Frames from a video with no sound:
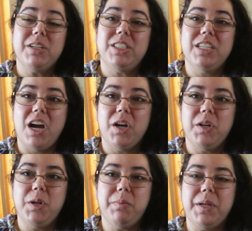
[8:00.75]
when she got her
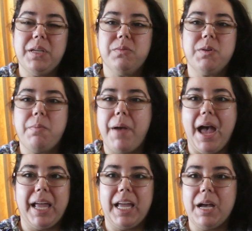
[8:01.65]
new place and we were
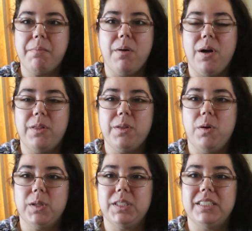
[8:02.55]
packing up all the
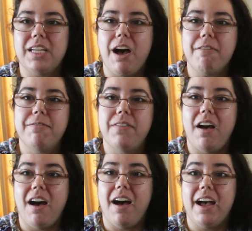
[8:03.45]
old stuff,
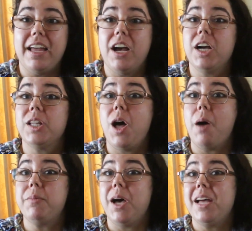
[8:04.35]
I
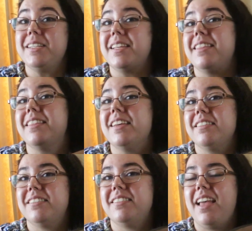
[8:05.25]
glommed onto
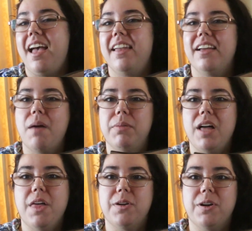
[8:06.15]
this and a couple
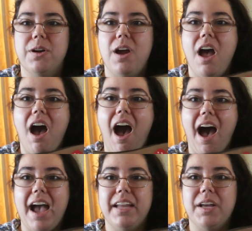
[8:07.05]
other
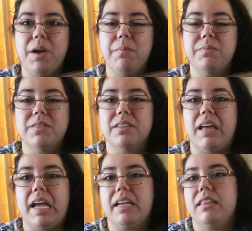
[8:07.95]
items,
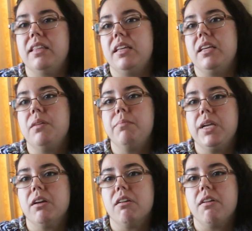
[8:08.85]
like the
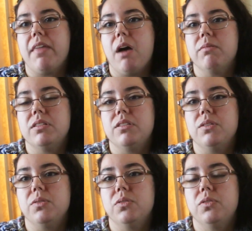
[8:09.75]
mirror that was
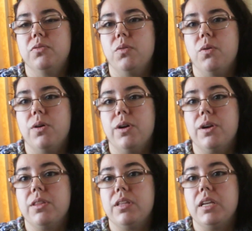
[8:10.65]
used for
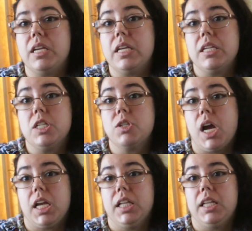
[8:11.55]
the
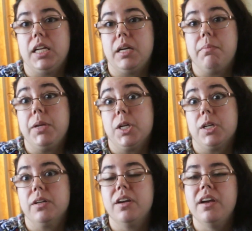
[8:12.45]
Dracula
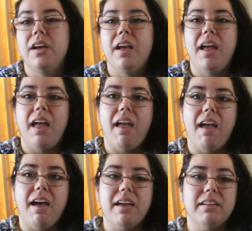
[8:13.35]
mirror
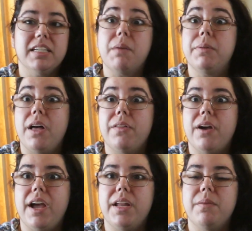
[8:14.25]
and a couple other
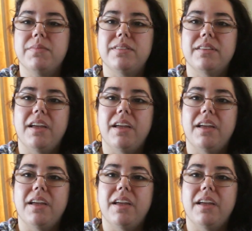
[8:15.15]
items.